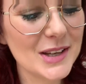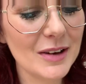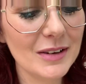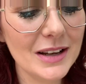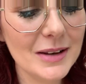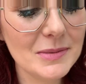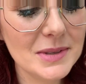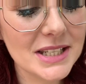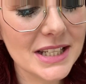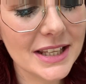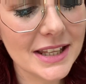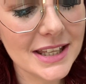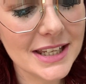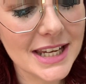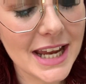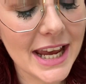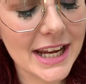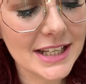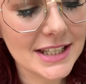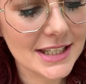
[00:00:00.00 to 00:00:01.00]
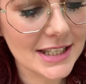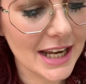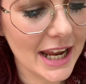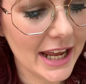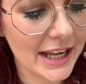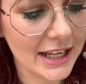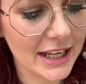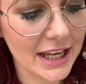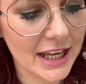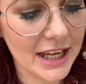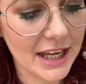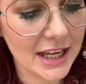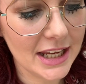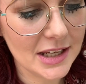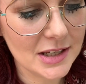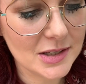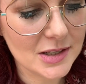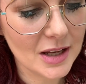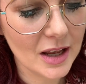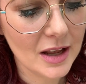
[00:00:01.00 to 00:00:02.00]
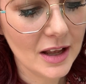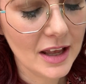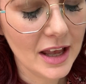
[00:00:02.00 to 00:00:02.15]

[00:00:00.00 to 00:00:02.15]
lipstick of the day today is